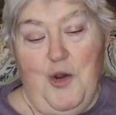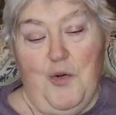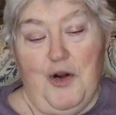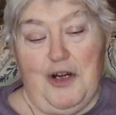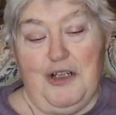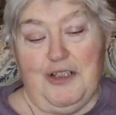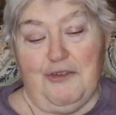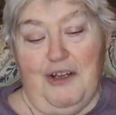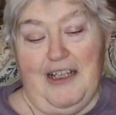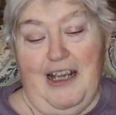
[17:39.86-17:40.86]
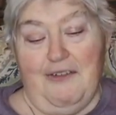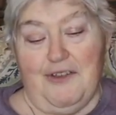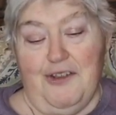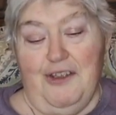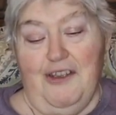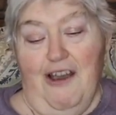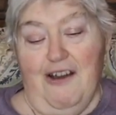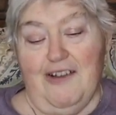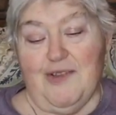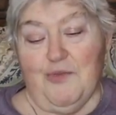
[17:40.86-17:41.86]
Workers ran after the
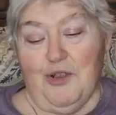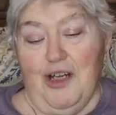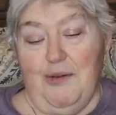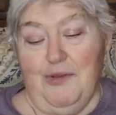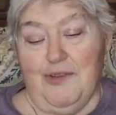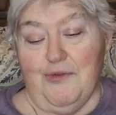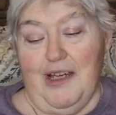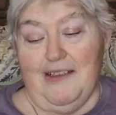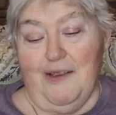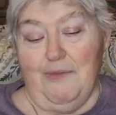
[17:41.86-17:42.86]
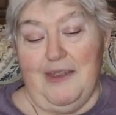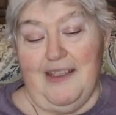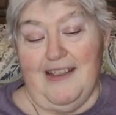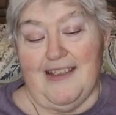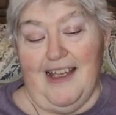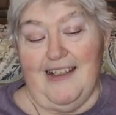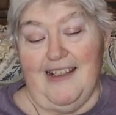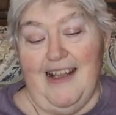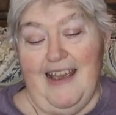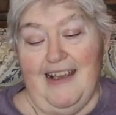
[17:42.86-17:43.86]
dogs and were able to round up the
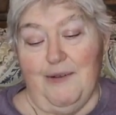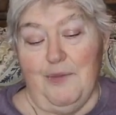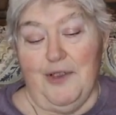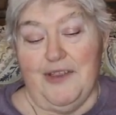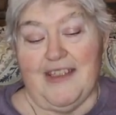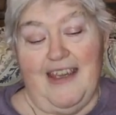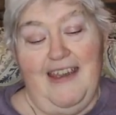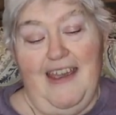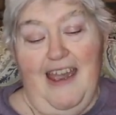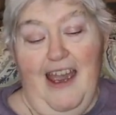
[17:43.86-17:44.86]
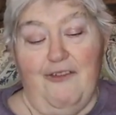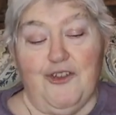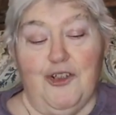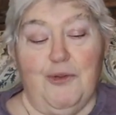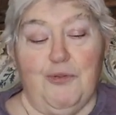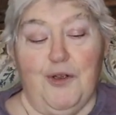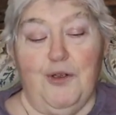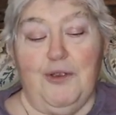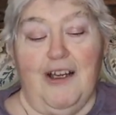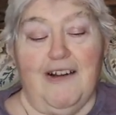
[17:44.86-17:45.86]
excited animals after a
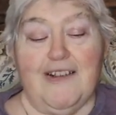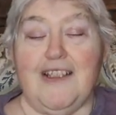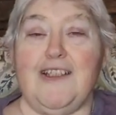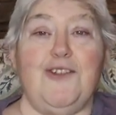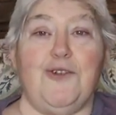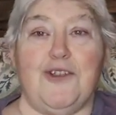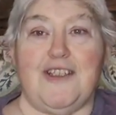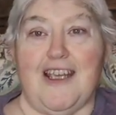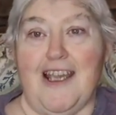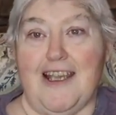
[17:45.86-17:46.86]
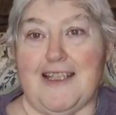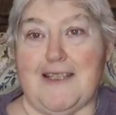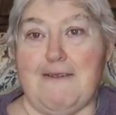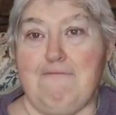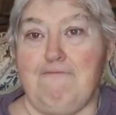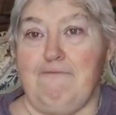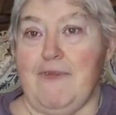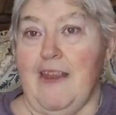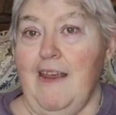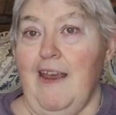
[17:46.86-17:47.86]
prolonged indoor chase.
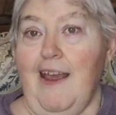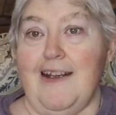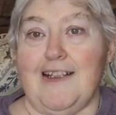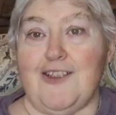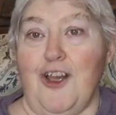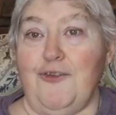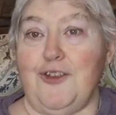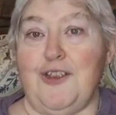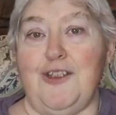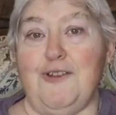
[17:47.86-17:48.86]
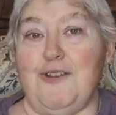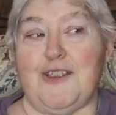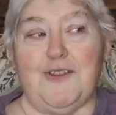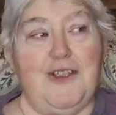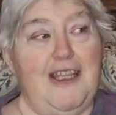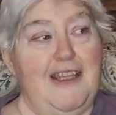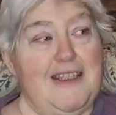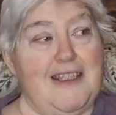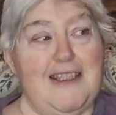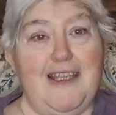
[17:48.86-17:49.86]
And it's awful cute
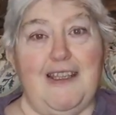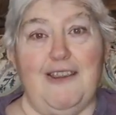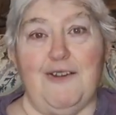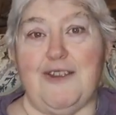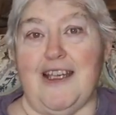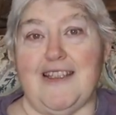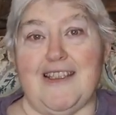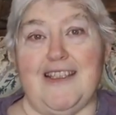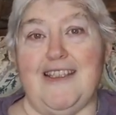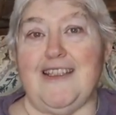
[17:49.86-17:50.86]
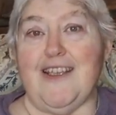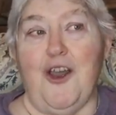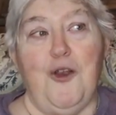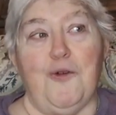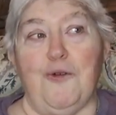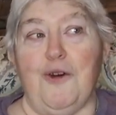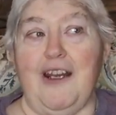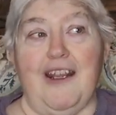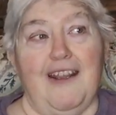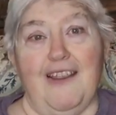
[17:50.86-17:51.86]
seeing those huskies
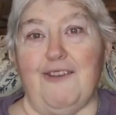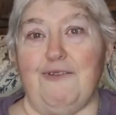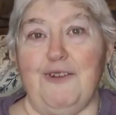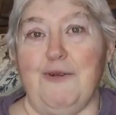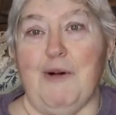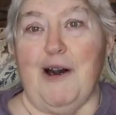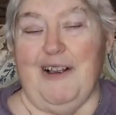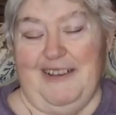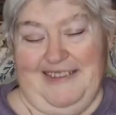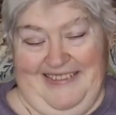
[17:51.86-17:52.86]
running through the mall.